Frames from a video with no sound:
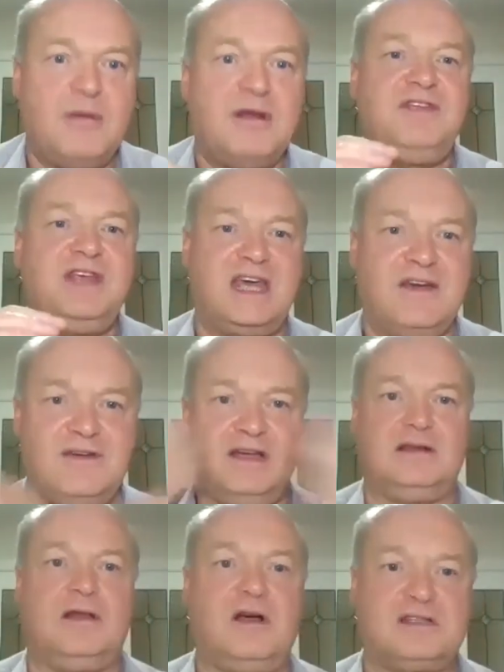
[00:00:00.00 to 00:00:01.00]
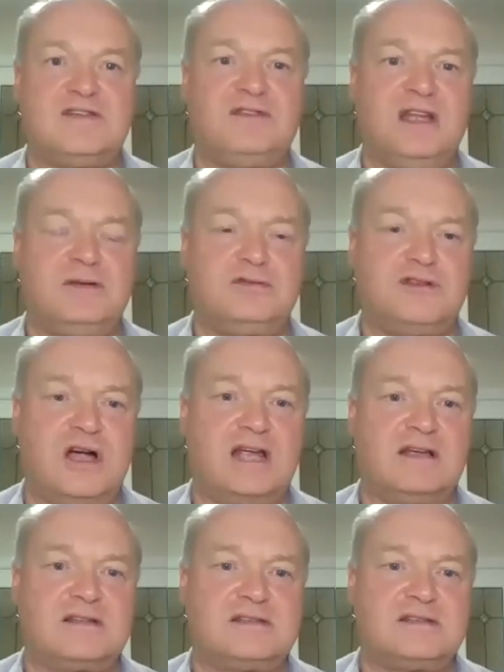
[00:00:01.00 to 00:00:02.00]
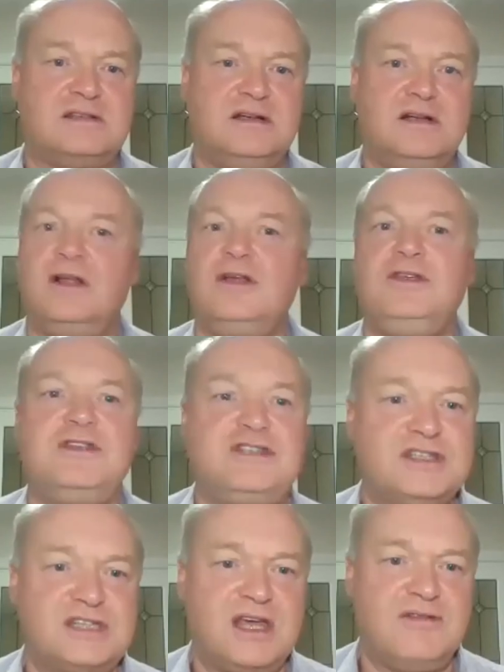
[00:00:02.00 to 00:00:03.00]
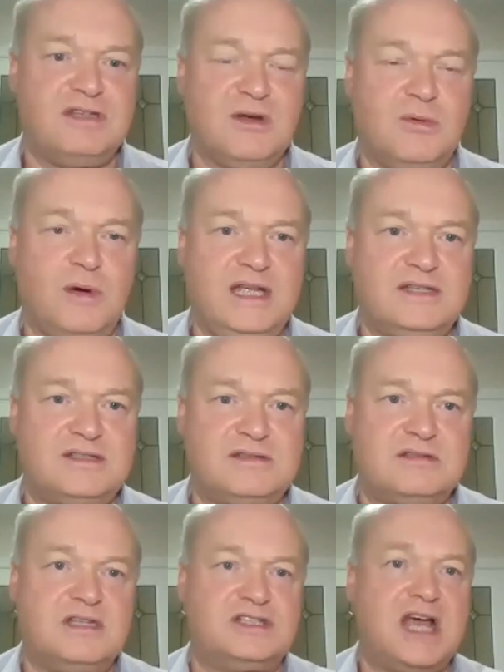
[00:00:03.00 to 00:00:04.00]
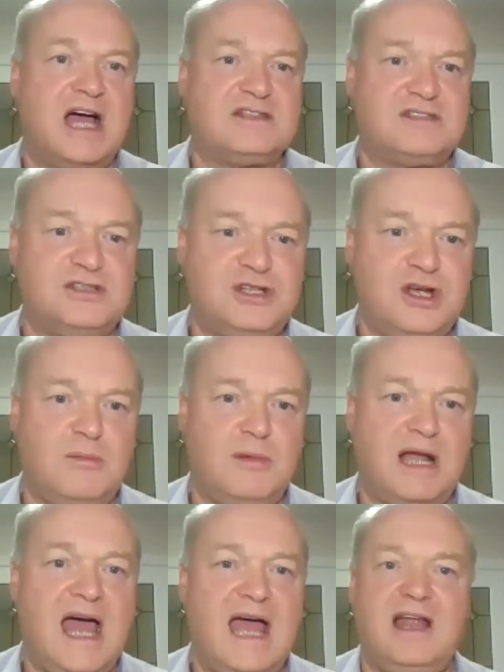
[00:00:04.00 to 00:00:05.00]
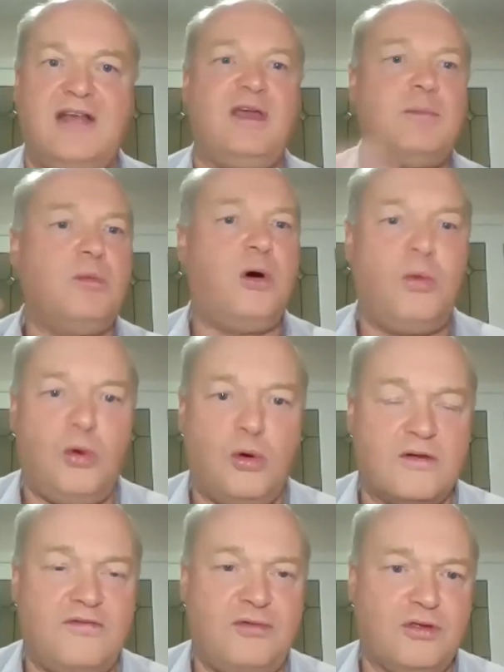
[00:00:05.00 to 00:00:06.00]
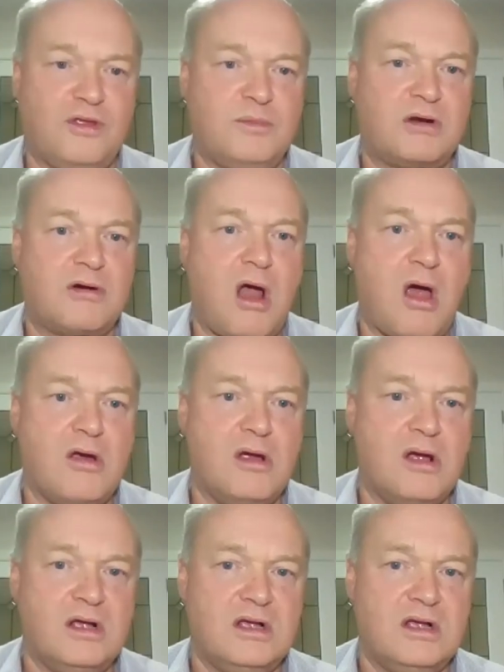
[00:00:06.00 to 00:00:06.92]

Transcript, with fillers: But if you give it lots of little drinks, you're just giving the weeds the chance to germinate and then more water for them to grow.